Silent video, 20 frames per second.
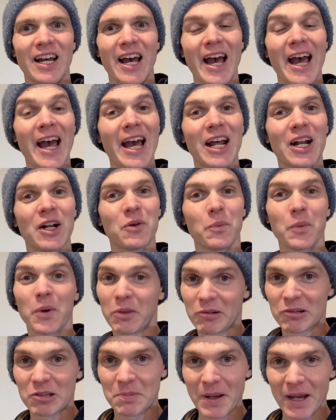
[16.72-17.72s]
And with
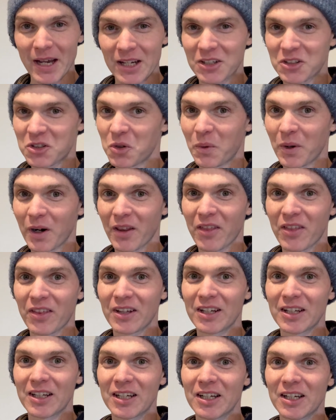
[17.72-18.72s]
respect to one of
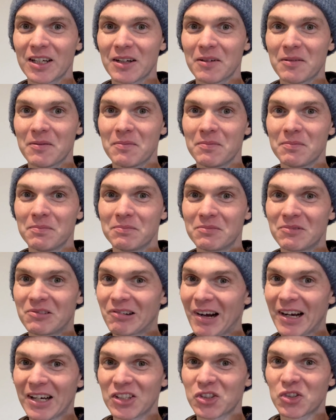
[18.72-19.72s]
the
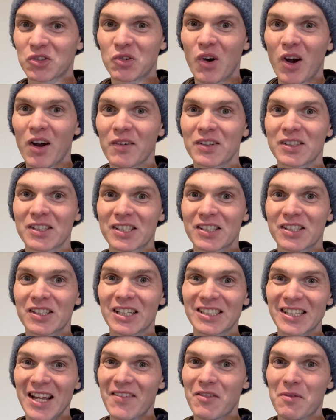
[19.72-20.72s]
greatest drivers
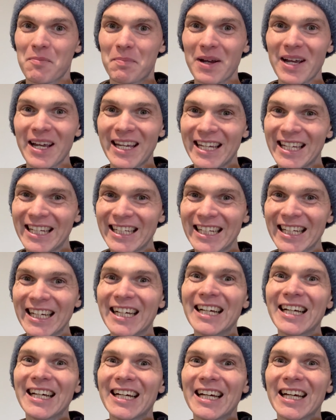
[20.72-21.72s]
there's ever been,
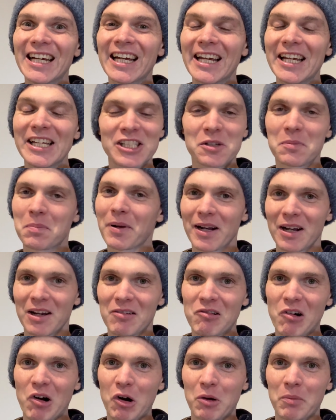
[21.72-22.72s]
he's completely
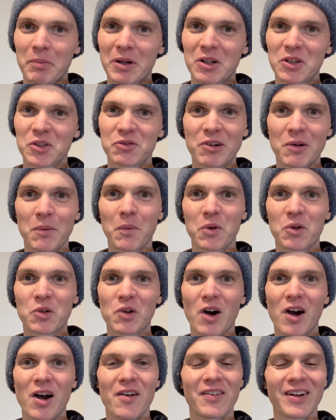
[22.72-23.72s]
wrong because front-wheel
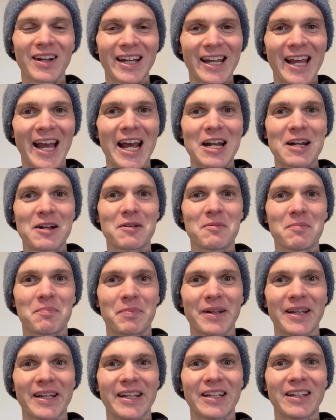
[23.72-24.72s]
drive can
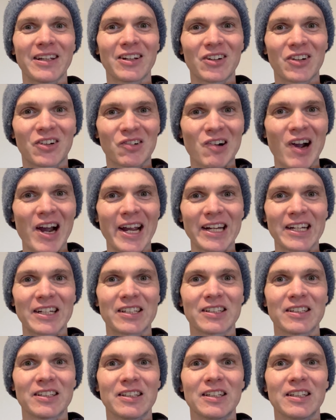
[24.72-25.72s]
be great.